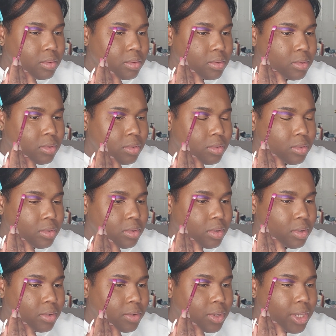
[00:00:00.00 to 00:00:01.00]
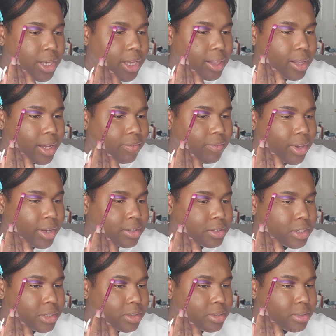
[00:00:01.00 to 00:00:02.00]
So yeah, live
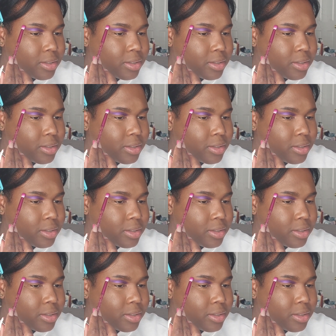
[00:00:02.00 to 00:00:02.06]
action.